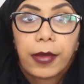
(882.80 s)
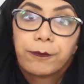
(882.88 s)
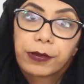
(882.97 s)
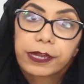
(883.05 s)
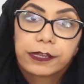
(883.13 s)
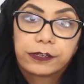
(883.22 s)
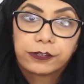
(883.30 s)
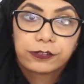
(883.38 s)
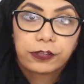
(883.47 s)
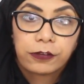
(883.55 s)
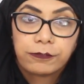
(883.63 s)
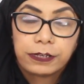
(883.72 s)
And Megan
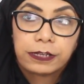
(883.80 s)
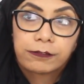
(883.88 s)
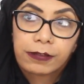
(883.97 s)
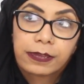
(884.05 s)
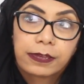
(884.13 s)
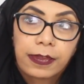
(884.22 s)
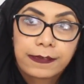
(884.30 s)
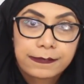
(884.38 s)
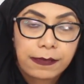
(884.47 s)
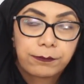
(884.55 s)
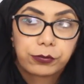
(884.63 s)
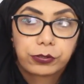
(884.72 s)
does a really great
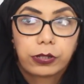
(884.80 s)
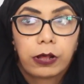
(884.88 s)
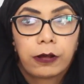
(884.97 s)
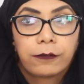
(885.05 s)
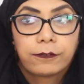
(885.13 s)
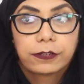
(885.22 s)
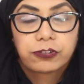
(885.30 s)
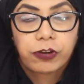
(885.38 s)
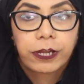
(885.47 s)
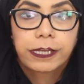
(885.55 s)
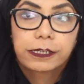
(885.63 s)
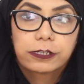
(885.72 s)
example of
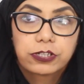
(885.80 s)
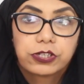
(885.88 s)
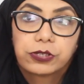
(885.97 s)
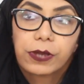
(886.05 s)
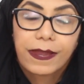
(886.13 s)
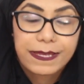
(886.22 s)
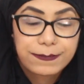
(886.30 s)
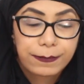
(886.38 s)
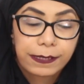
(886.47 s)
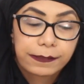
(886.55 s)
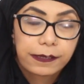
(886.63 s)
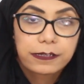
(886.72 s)
trying to
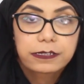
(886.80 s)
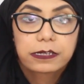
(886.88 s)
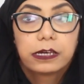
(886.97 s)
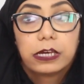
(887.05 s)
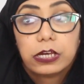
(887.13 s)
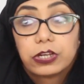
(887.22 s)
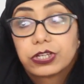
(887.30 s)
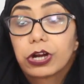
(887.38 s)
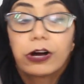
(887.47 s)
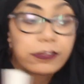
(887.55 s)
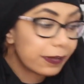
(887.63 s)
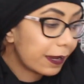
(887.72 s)
explain that. She
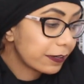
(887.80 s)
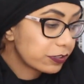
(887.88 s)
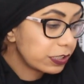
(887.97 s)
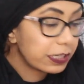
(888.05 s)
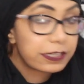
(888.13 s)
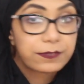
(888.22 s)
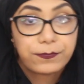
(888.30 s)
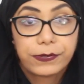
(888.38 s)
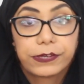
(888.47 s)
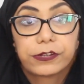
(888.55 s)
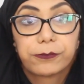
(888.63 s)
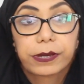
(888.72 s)
also actually,
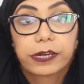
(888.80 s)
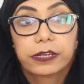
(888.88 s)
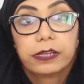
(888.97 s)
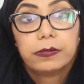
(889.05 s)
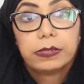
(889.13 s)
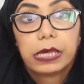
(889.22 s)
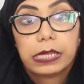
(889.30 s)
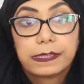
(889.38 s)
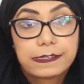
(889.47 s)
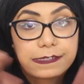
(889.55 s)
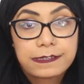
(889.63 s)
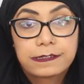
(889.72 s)
speaking of Megan,
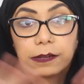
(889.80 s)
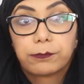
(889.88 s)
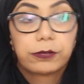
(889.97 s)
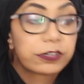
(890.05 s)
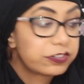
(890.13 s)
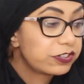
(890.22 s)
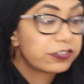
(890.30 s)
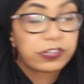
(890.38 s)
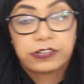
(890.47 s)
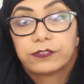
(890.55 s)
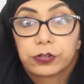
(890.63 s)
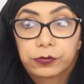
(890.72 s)
this isn't a plug. She
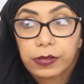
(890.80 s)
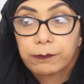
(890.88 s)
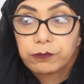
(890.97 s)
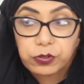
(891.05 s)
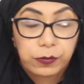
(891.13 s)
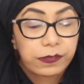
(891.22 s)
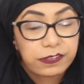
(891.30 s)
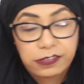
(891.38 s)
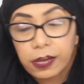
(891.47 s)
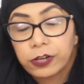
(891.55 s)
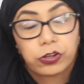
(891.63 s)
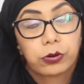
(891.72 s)
doesn't even know that I'm doing
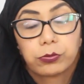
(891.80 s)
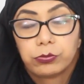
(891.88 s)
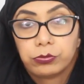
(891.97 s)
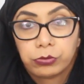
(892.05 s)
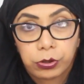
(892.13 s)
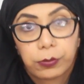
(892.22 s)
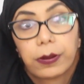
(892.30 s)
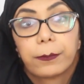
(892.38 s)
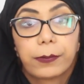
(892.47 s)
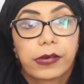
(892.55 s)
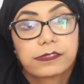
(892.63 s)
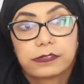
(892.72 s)
this. I don't know
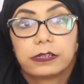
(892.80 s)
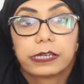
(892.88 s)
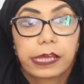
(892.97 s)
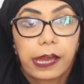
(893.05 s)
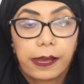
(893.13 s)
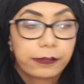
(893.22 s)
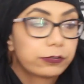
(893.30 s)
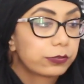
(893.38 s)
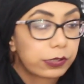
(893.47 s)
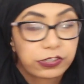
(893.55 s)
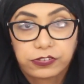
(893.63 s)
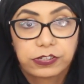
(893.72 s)
her personally at
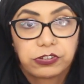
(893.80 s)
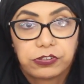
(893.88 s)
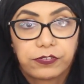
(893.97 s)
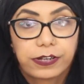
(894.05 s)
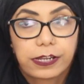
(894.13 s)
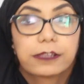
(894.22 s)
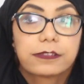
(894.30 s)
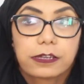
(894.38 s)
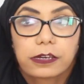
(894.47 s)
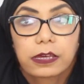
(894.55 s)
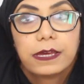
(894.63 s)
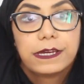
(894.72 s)
all. I just think she's
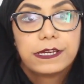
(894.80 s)
fantastic.